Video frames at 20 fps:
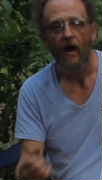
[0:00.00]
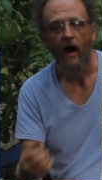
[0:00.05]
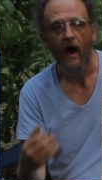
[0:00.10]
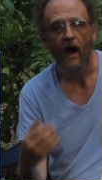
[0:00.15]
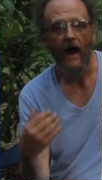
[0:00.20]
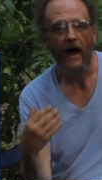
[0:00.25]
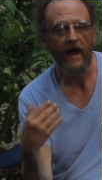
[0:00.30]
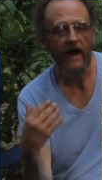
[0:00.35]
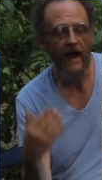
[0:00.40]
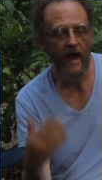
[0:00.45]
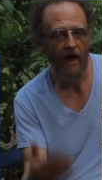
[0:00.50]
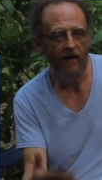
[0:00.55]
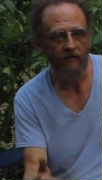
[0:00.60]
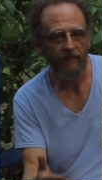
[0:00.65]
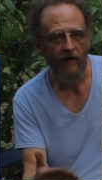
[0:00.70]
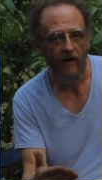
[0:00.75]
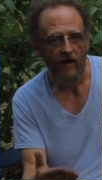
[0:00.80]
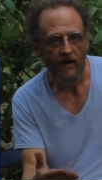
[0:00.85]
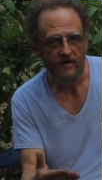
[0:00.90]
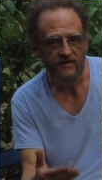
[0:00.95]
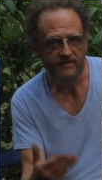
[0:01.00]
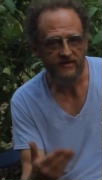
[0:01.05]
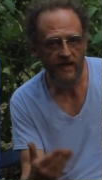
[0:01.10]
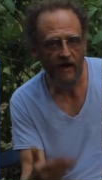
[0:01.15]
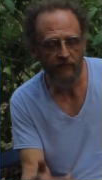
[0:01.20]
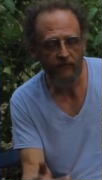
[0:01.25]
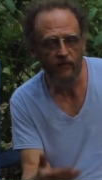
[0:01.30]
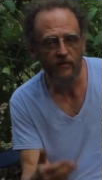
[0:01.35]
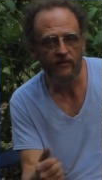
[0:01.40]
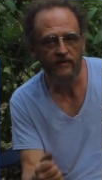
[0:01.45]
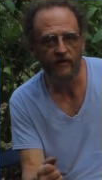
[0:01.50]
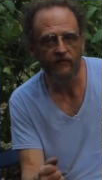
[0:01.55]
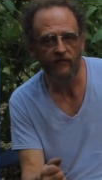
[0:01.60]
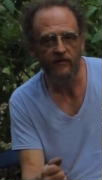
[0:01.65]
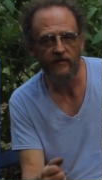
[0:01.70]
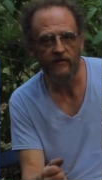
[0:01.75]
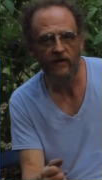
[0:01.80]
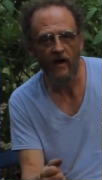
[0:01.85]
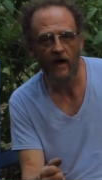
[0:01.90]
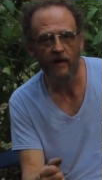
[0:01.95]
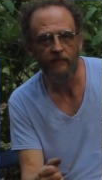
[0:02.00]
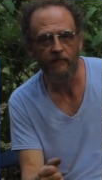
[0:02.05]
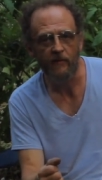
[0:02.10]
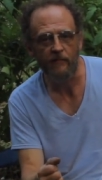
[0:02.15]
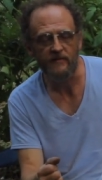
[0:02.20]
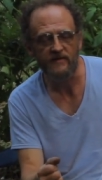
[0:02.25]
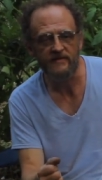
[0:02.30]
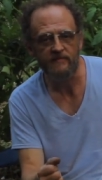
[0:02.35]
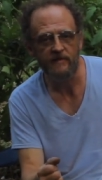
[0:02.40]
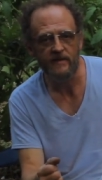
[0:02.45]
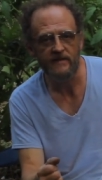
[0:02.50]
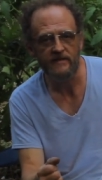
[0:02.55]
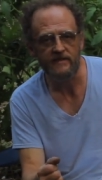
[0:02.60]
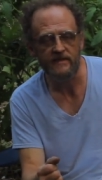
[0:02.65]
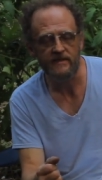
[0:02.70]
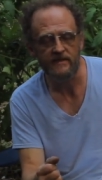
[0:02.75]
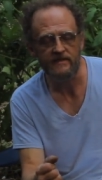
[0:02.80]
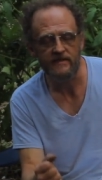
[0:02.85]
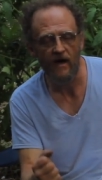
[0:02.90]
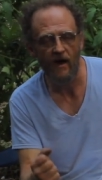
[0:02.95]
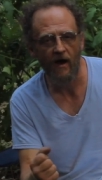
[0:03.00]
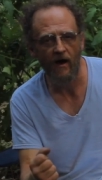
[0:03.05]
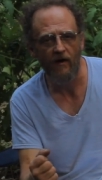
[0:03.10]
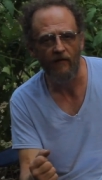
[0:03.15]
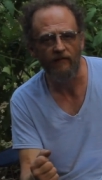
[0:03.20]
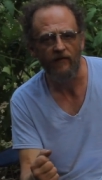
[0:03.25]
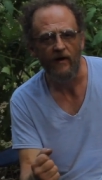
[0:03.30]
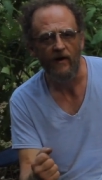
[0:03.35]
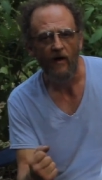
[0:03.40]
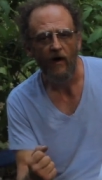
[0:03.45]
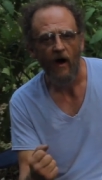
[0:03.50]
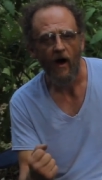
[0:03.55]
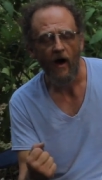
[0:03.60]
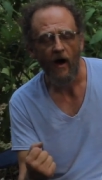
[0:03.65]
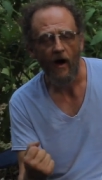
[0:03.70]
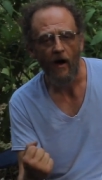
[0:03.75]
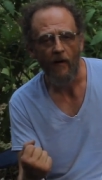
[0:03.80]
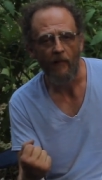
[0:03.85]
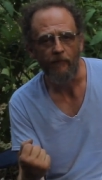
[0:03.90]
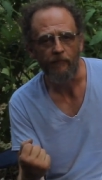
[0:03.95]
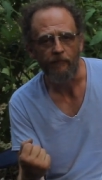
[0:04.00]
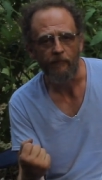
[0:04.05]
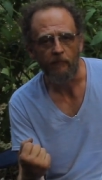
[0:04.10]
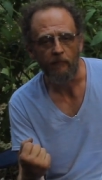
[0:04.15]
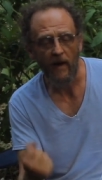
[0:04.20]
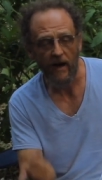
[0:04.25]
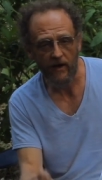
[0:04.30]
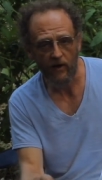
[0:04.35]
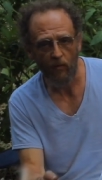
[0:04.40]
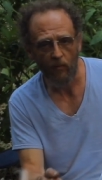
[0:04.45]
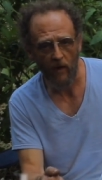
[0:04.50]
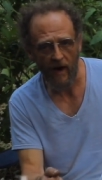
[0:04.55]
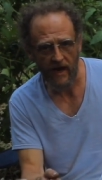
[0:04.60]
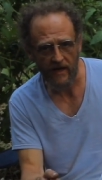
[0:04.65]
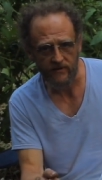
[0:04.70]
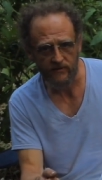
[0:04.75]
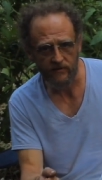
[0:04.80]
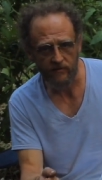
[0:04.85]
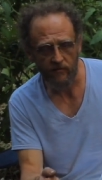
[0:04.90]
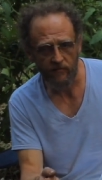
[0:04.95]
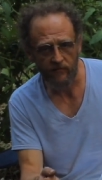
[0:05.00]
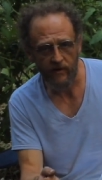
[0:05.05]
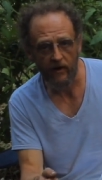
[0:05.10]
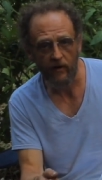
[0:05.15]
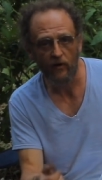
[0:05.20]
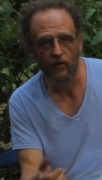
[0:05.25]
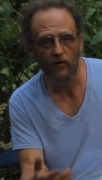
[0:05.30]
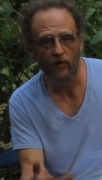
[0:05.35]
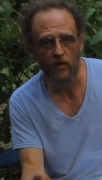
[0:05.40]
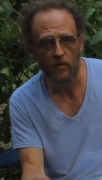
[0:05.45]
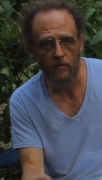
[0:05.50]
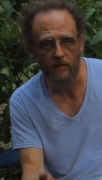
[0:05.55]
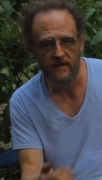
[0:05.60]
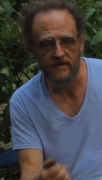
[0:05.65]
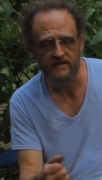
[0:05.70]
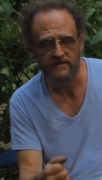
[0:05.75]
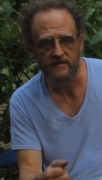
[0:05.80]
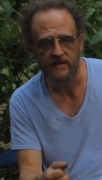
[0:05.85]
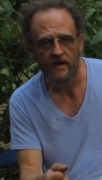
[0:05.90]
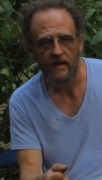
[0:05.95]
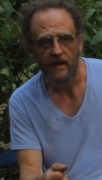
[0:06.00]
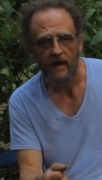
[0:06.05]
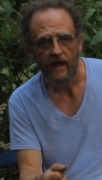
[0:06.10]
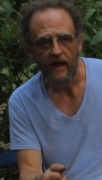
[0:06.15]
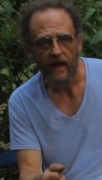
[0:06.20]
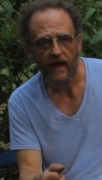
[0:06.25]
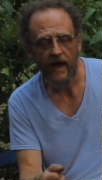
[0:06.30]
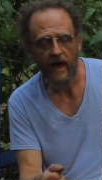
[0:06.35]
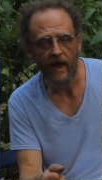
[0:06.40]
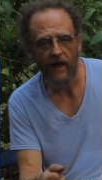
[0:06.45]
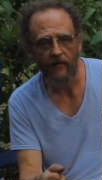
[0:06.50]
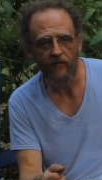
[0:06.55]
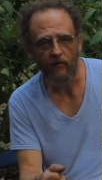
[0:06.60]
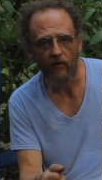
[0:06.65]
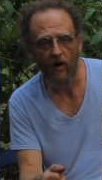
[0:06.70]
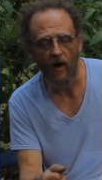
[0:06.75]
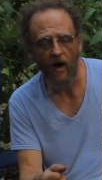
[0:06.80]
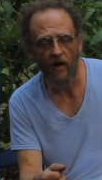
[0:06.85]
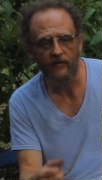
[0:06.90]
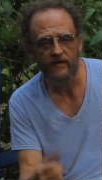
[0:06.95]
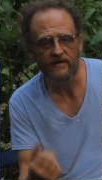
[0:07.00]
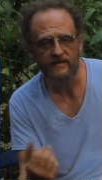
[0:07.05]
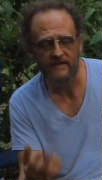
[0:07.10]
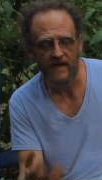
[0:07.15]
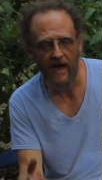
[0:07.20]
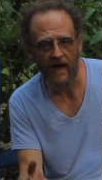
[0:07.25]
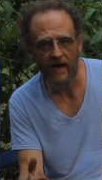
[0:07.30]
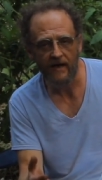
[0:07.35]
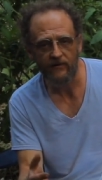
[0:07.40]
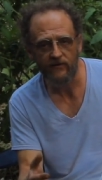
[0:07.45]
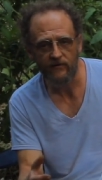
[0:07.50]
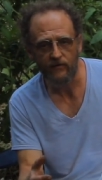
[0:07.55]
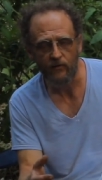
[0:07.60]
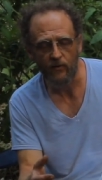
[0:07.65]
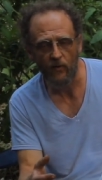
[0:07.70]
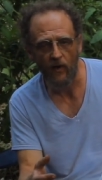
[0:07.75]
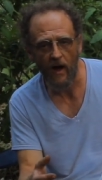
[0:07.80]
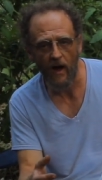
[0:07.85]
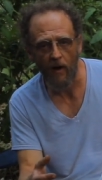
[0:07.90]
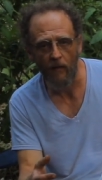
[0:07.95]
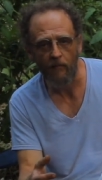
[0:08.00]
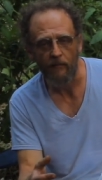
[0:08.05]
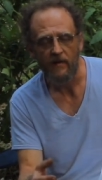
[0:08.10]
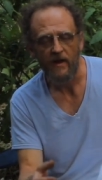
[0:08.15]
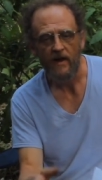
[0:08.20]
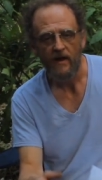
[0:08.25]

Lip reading: I have several different type of species of Mycorrhizal that are glumous, and they're all designed to help